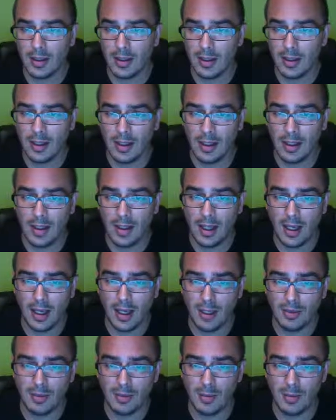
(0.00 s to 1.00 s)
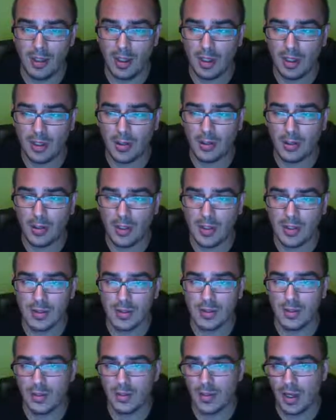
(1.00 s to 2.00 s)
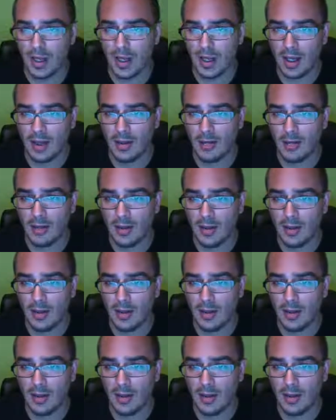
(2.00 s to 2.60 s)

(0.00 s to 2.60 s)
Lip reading: and then ask me any questions you have